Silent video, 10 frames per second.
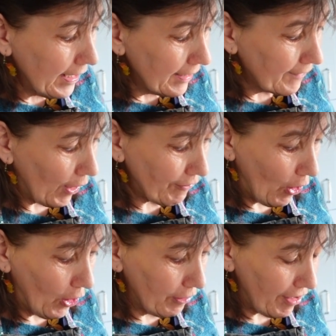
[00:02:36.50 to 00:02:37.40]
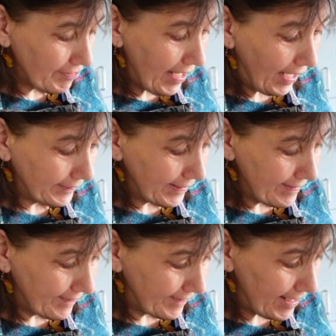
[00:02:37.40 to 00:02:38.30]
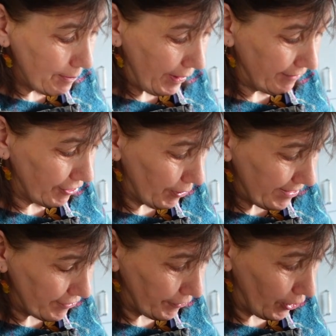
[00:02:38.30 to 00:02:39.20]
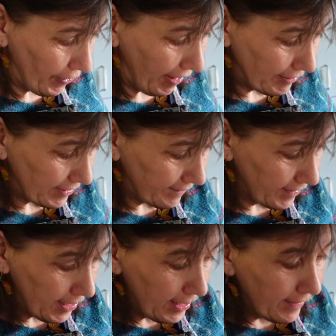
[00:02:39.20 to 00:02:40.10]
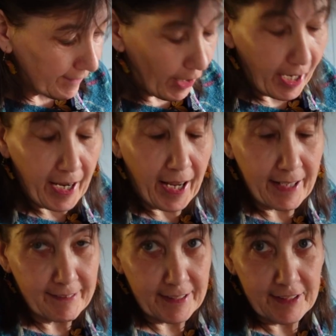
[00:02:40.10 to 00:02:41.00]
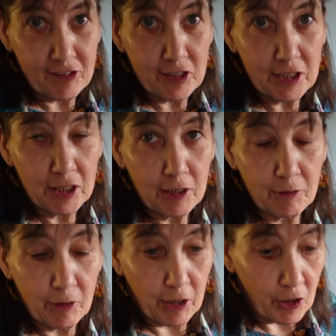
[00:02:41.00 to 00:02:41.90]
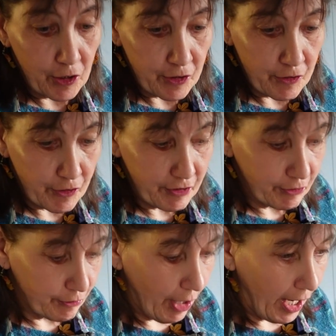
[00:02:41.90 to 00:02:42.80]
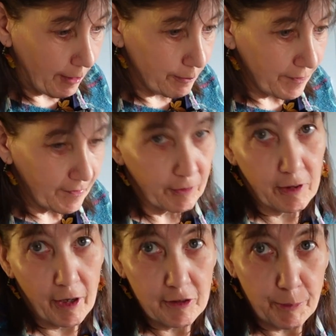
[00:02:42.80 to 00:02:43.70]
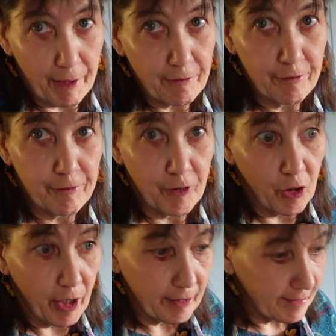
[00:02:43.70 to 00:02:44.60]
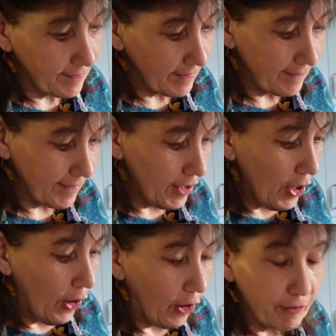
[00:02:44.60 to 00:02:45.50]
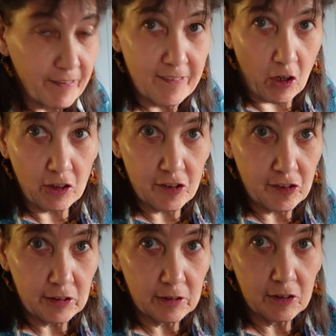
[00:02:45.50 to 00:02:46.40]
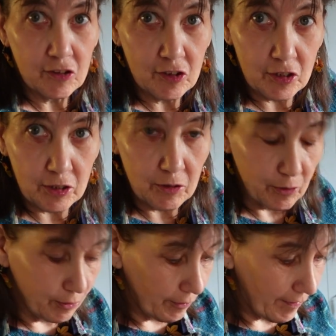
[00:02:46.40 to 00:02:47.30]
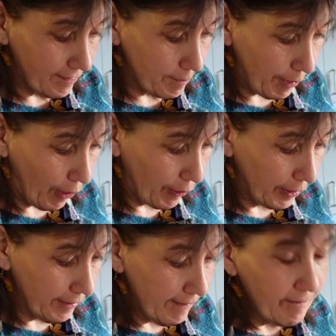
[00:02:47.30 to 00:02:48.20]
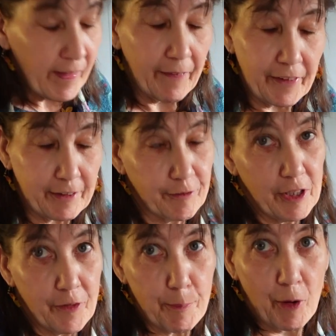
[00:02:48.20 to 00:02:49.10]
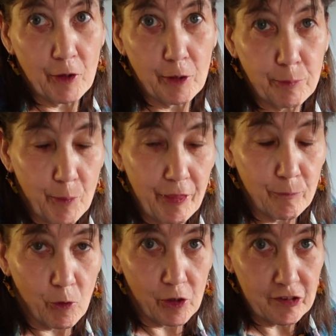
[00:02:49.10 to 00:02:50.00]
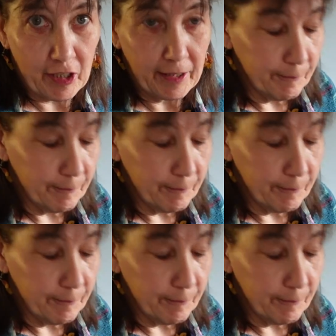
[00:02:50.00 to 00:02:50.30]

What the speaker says: So I've already had this steeping for 24 hours. So I added 100 grams, or around about 4 ounces of salt to this bowl, and then I filled the bowl up with water,